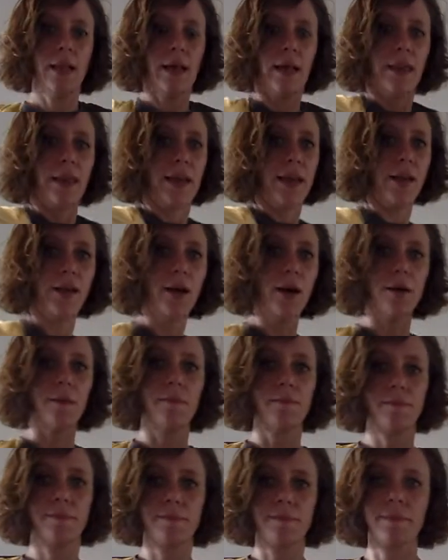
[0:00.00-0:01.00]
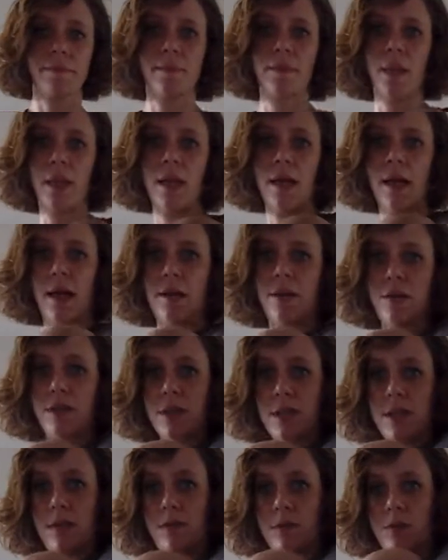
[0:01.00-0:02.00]
And there you go. And you
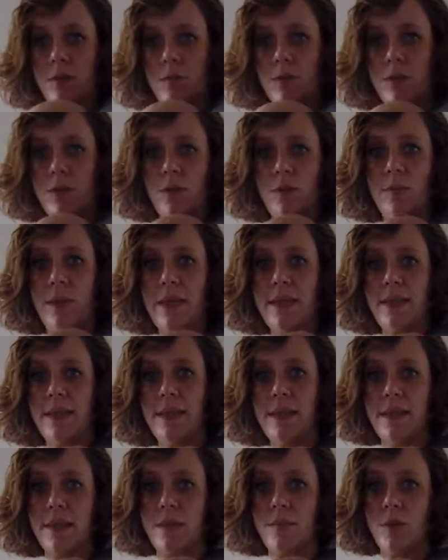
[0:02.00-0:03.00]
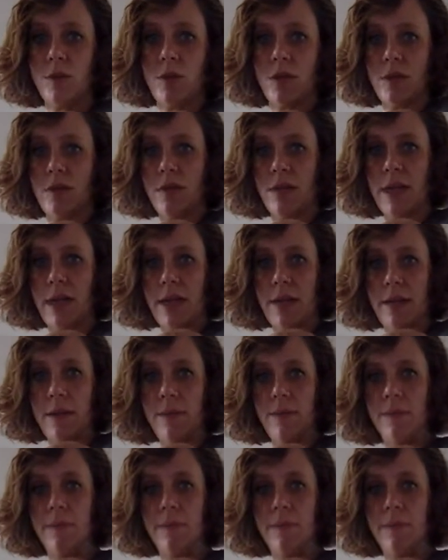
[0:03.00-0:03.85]
can even spread your patties as much as you can.